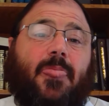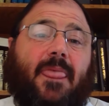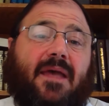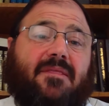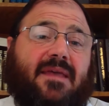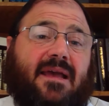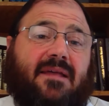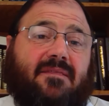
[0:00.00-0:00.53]

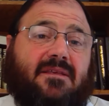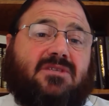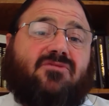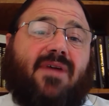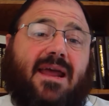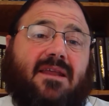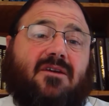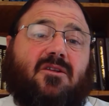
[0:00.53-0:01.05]
And this
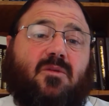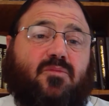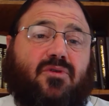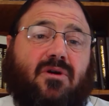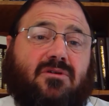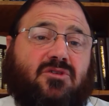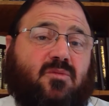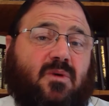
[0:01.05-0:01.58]
radical
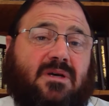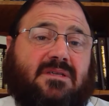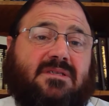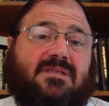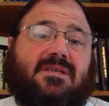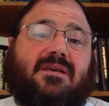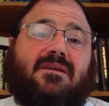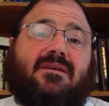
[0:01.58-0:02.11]
approach
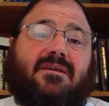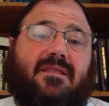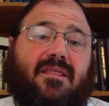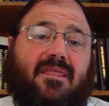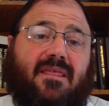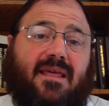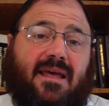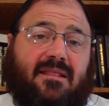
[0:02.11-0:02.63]
was
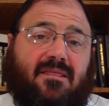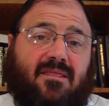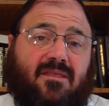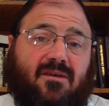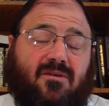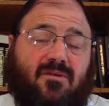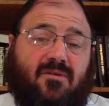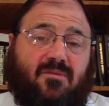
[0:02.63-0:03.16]
that
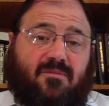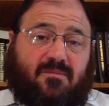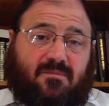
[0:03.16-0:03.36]
the